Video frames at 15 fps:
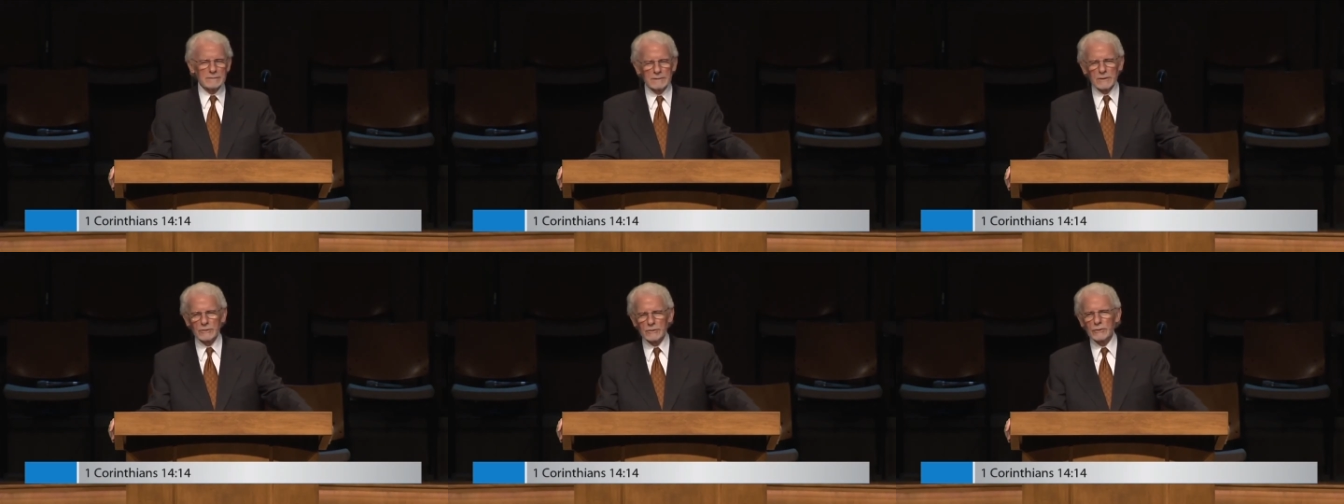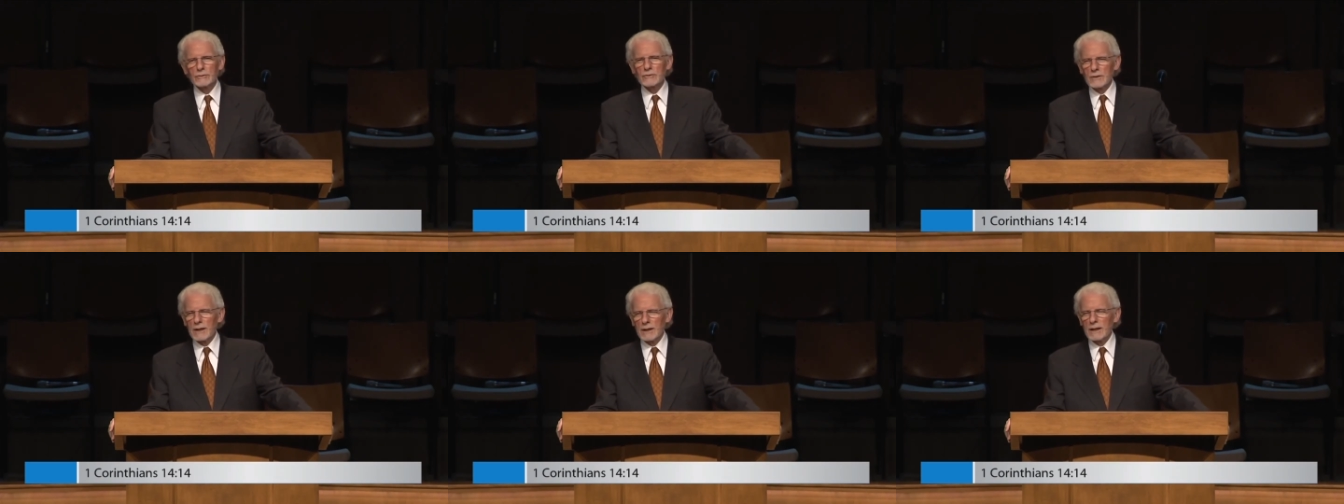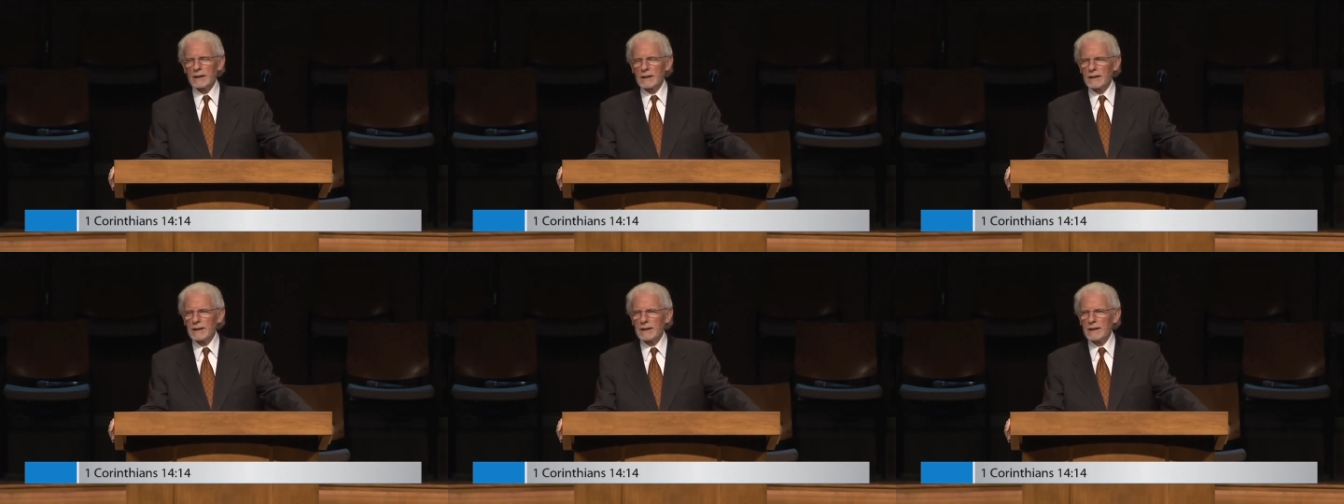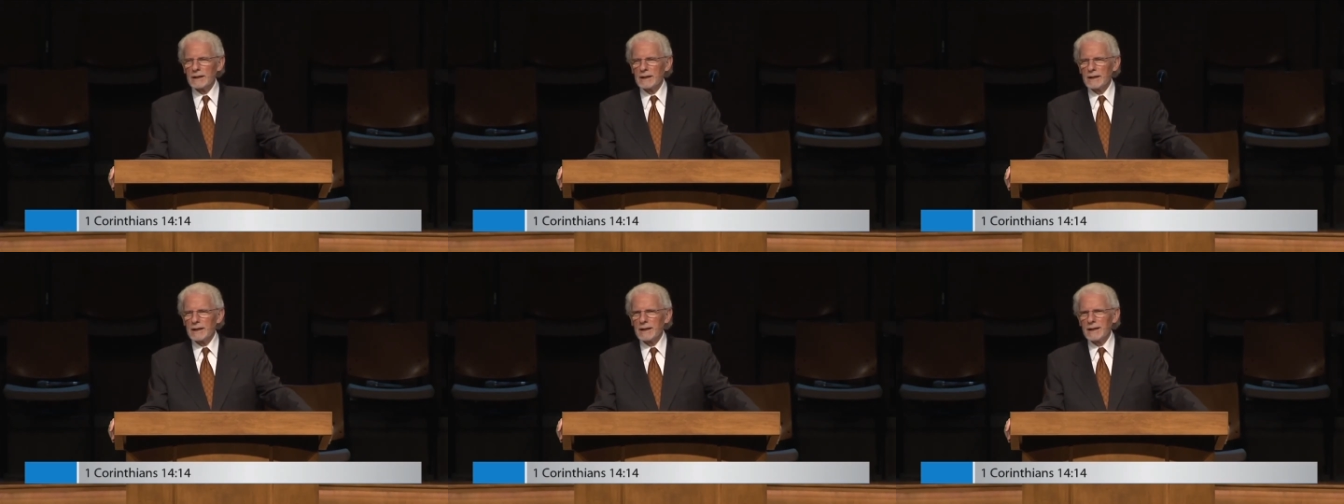in your study.
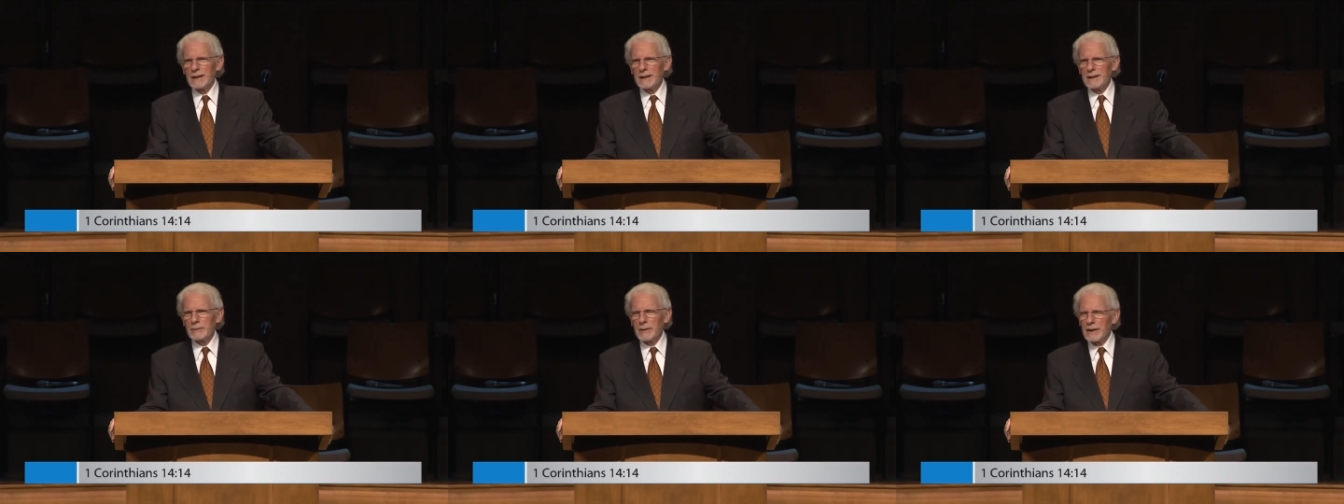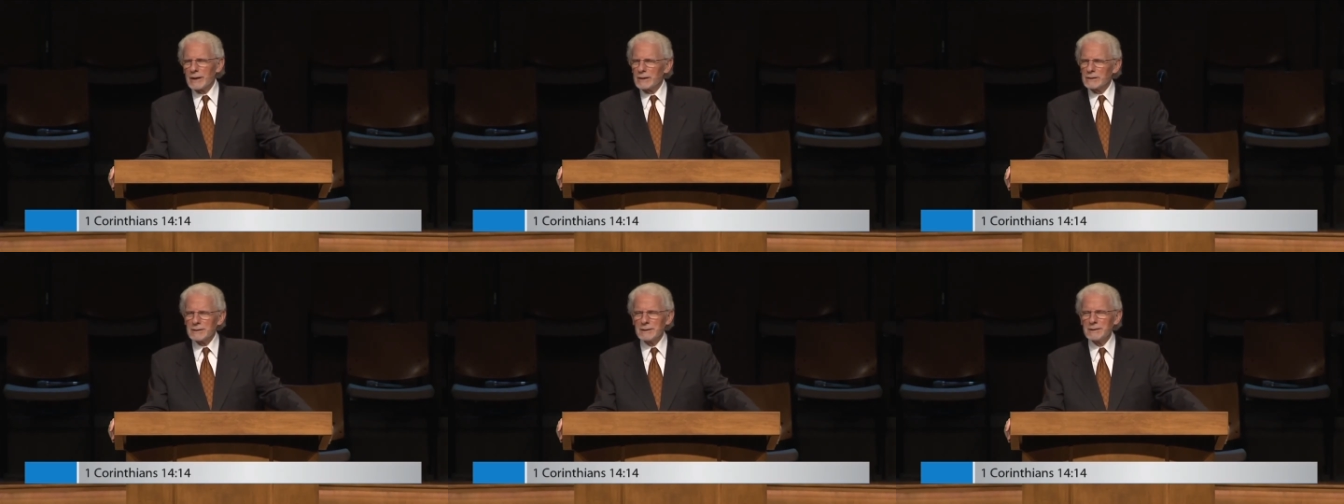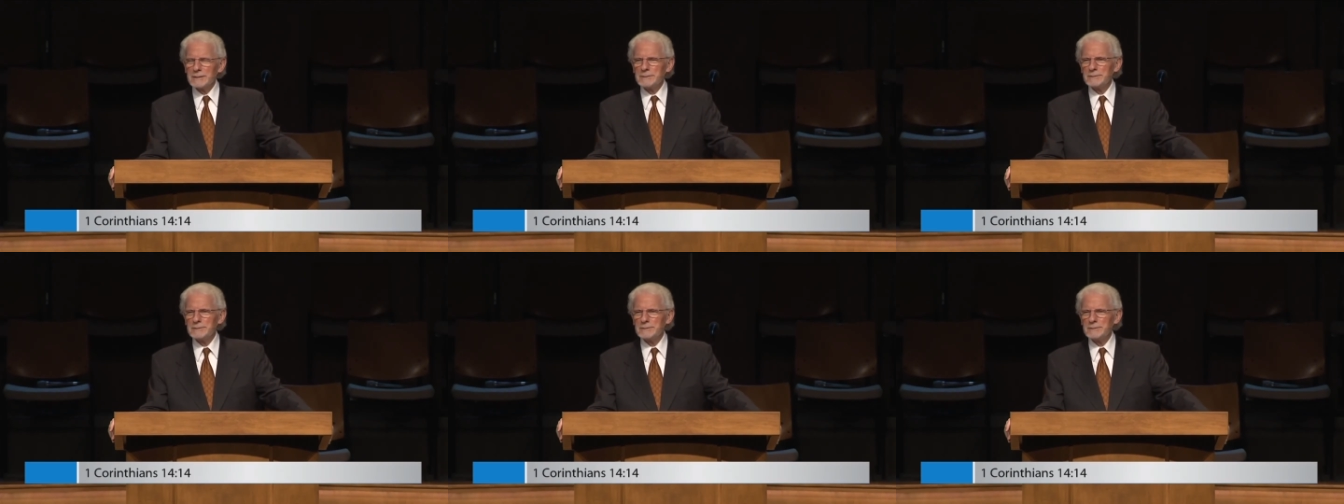Well,